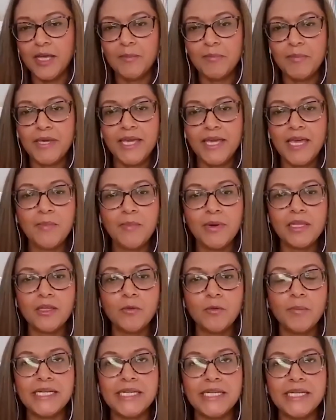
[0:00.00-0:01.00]
became a
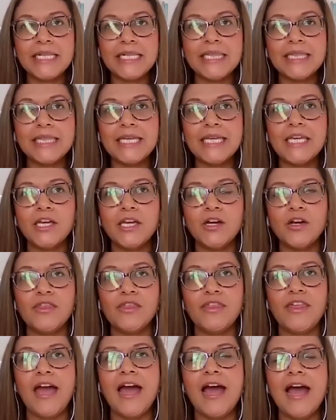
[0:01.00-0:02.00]
little bit clear
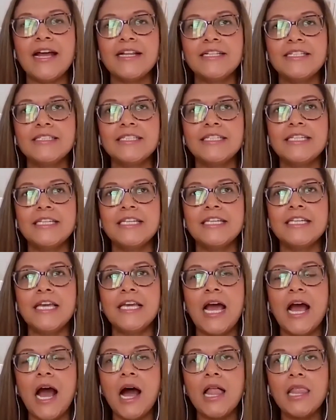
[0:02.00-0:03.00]
that
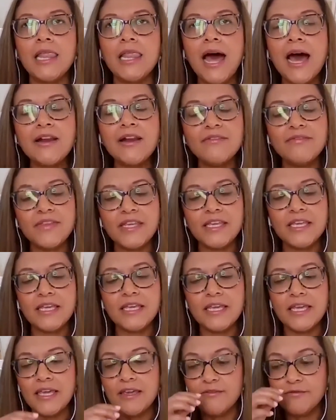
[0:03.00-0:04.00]
a lot of
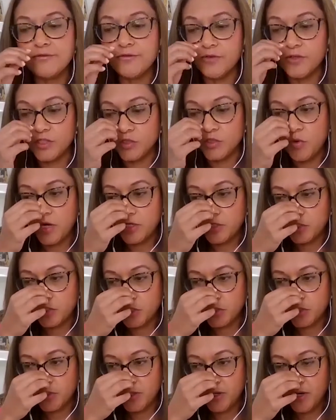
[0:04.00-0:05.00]
the
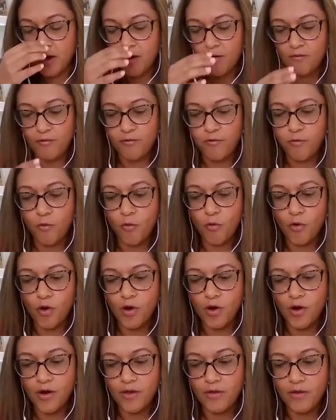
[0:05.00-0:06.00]
infrastructure
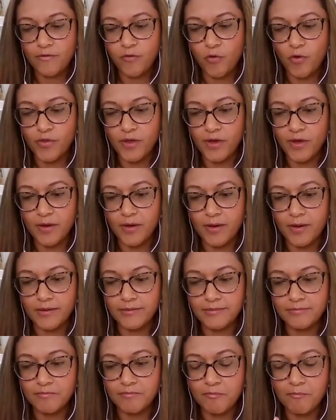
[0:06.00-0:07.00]
for the
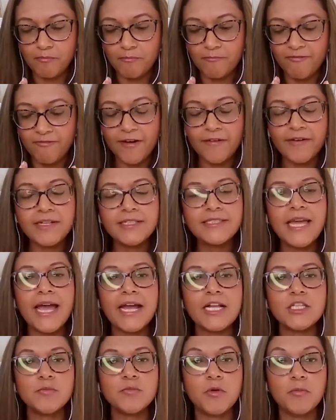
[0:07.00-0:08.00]
very
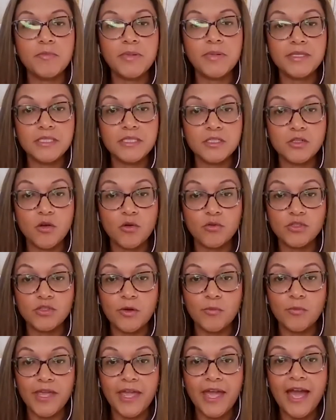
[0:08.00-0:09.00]
tangible business goals
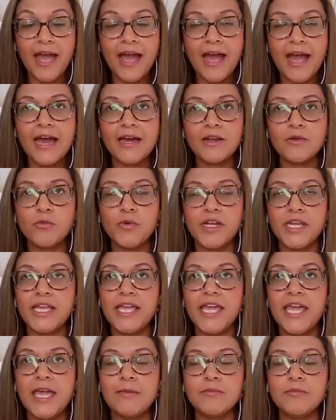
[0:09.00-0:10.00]
that we had, when it
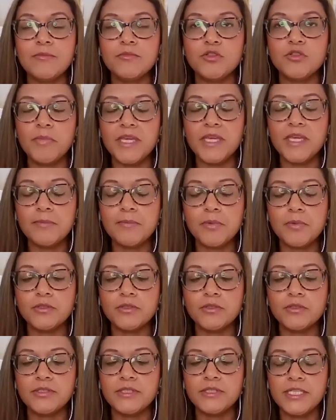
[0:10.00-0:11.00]
came to
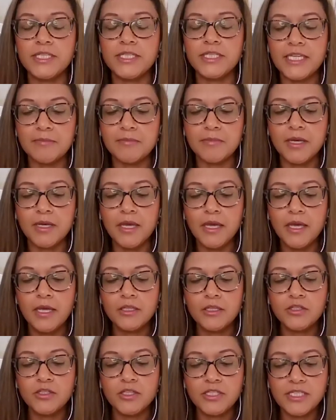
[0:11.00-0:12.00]
people, to team,
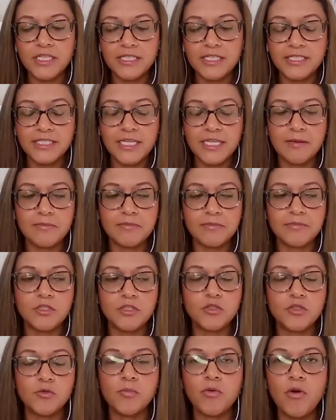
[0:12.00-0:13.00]
to
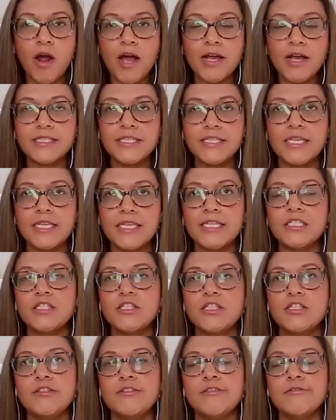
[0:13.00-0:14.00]
systems, to
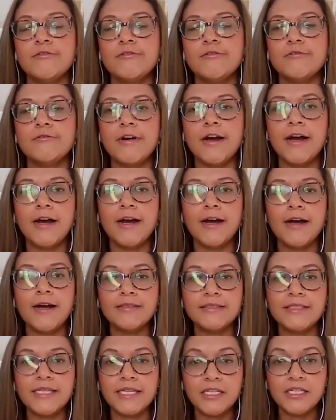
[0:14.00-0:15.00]
process, to
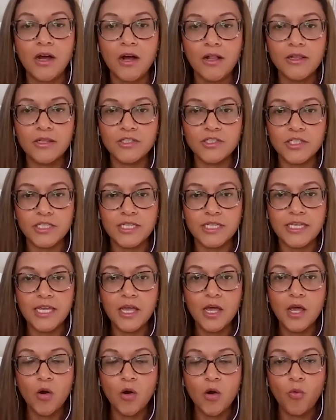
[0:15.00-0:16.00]
technology,
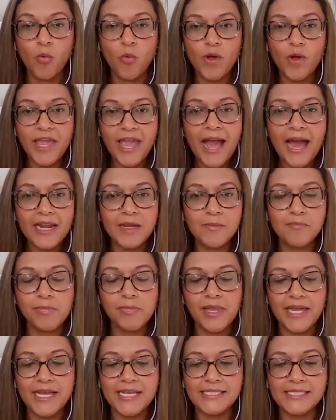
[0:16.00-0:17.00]
we had
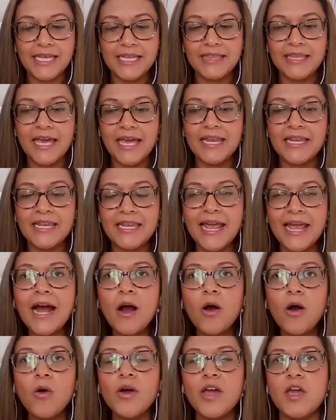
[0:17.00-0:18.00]
in place. And that
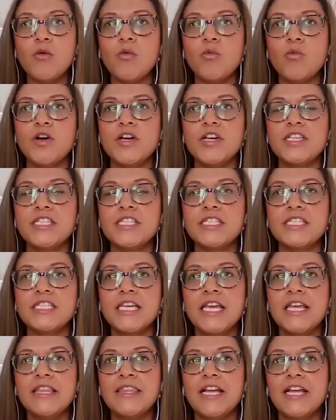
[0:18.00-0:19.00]
now it was
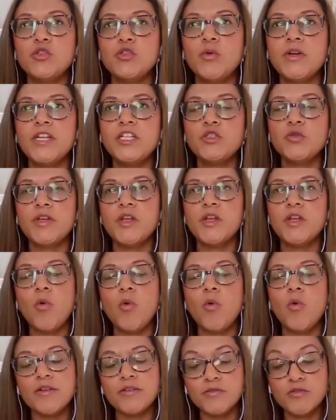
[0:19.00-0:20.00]
that
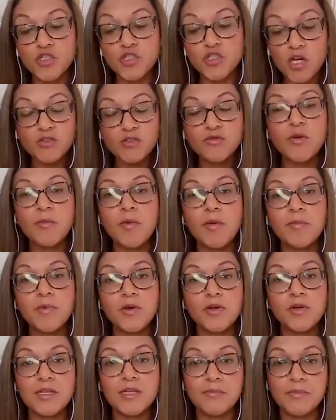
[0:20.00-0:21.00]
2021, just from a
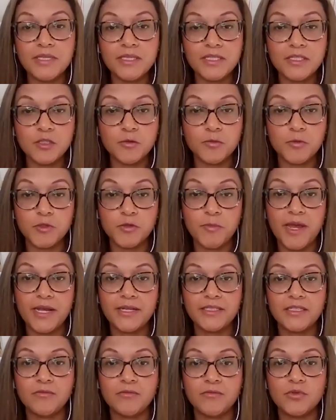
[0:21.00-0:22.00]
purely business
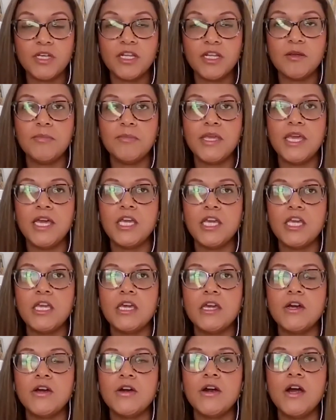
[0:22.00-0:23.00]
perspective, was going to be a
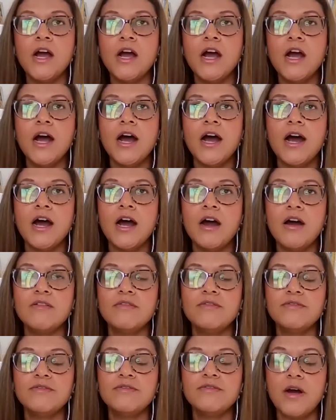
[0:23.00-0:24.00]
year
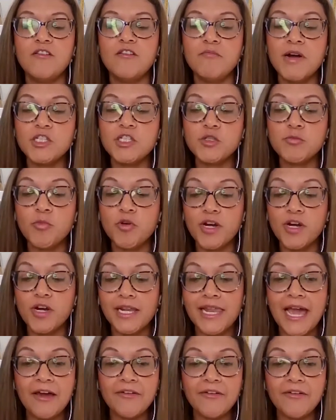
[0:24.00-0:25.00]
of much more
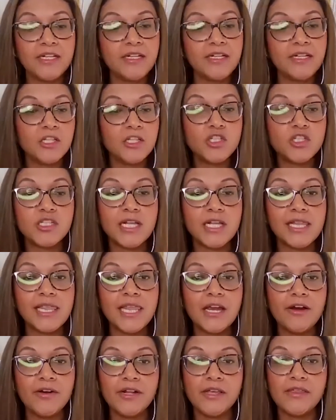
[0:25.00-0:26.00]
clarity, not just
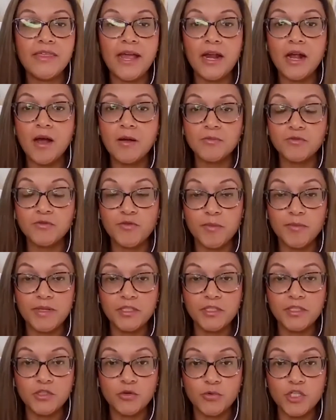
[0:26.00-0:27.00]
clarity that comes from
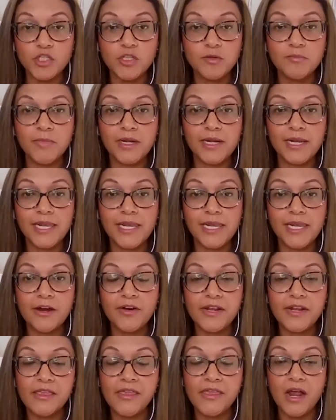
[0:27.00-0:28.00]
intuition, but
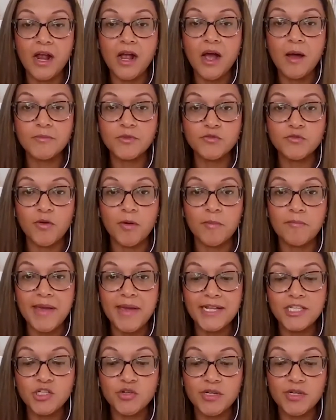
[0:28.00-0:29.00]
clarity that comes from
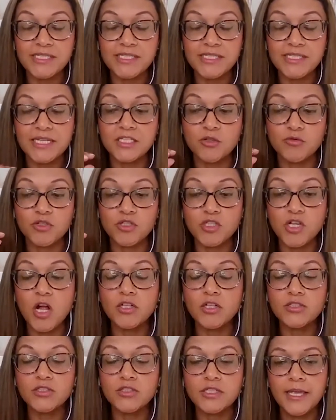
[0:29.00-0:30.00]
metrics. And as a
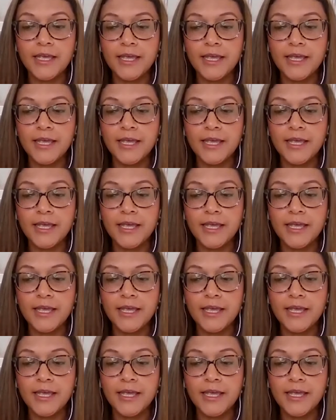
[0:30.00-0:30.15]
result,